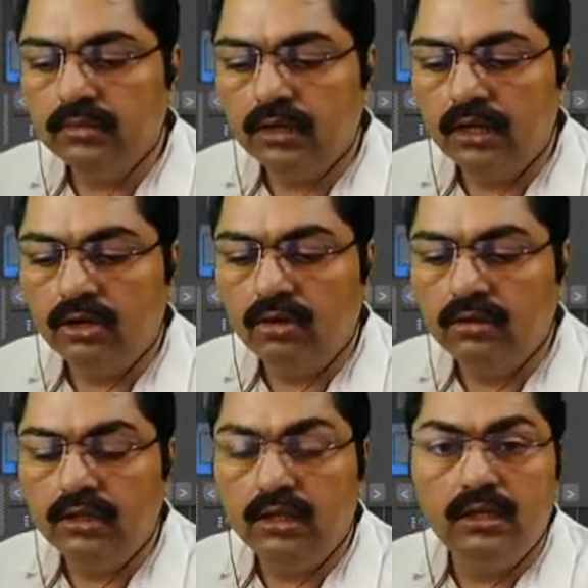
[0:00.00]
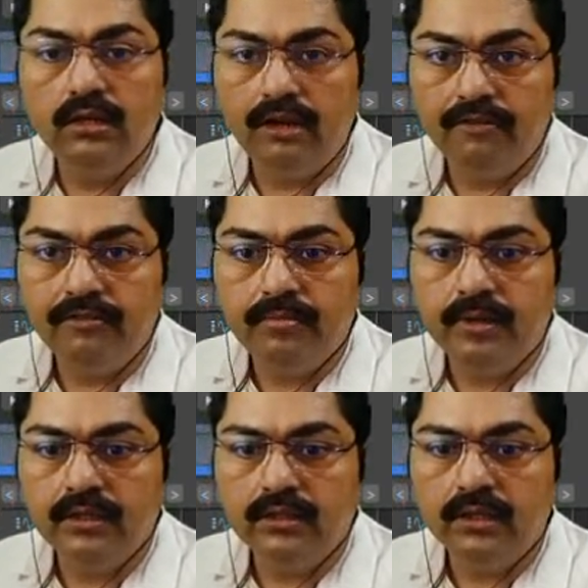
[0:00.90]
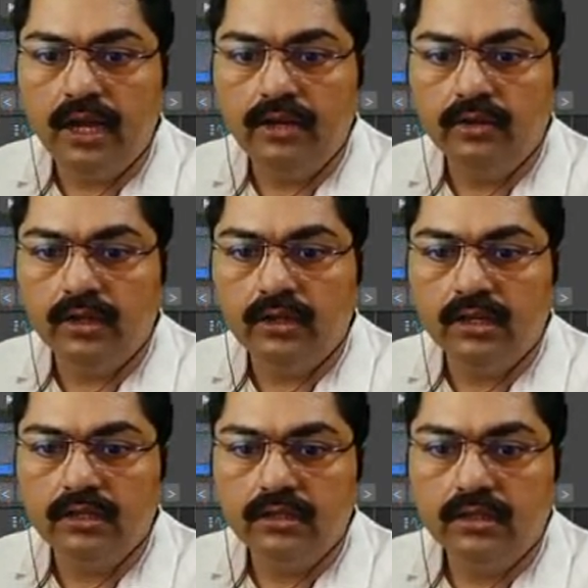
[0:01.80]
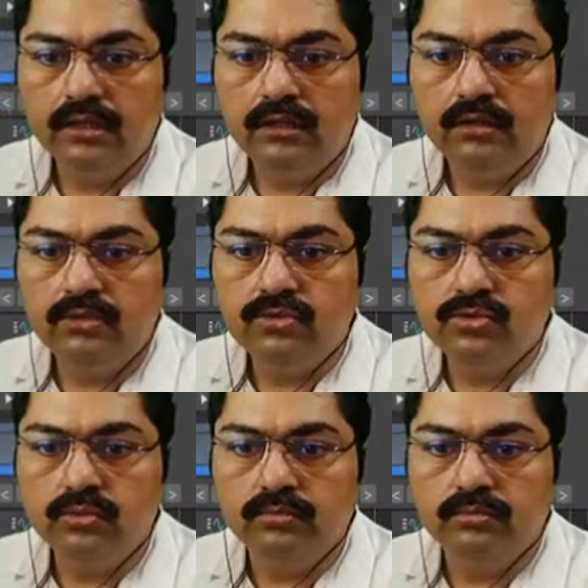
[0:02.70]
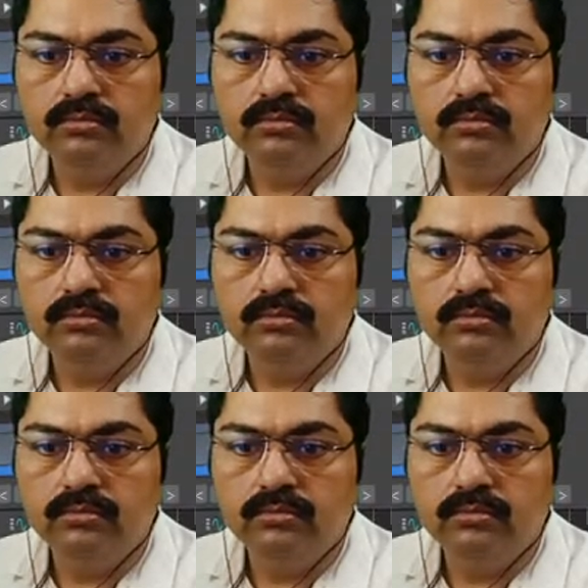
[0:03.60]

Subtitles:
click on the left button, and you can like zoom